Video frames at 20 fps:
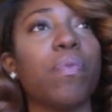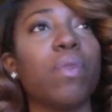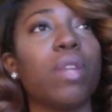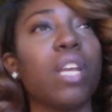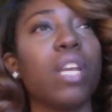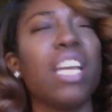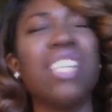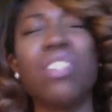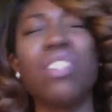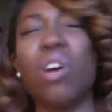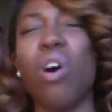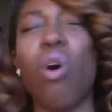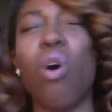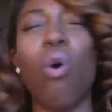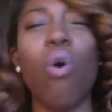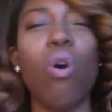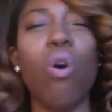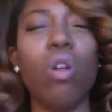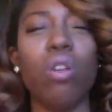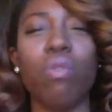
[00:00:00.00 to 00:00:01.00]
an
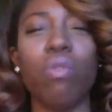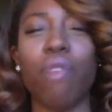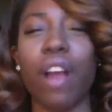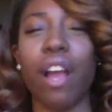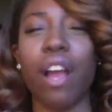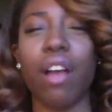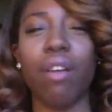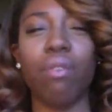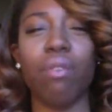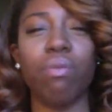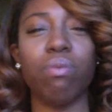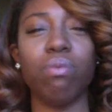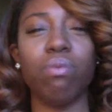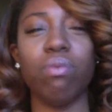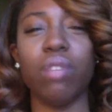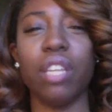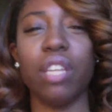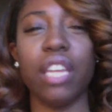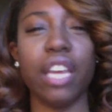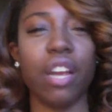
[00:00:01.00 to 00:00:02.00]
all-around
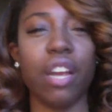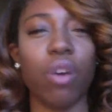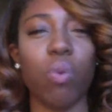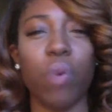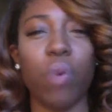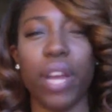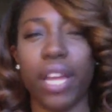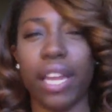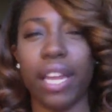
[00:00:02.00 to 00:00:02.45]
year wig.